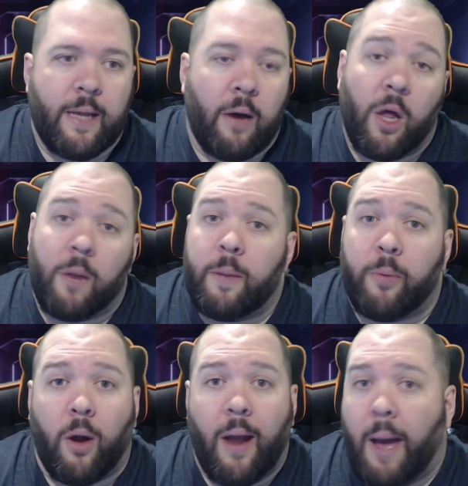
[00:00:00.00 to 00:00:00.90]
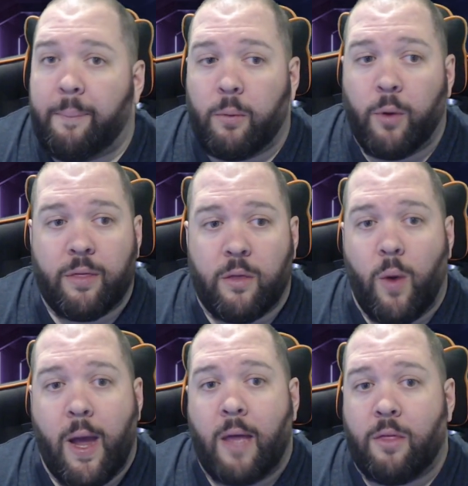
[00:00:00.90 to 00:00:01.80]
Now, a lot of people aren't happy with the
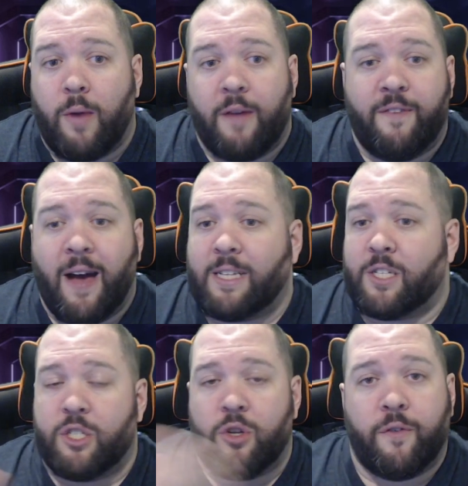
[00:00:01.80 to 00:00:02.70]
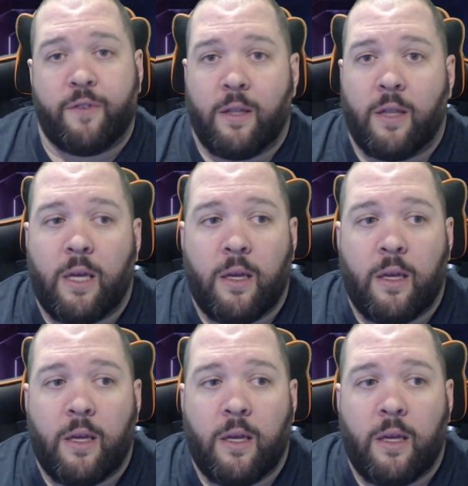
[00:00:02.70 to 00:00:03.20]
way the red fast is nerfed in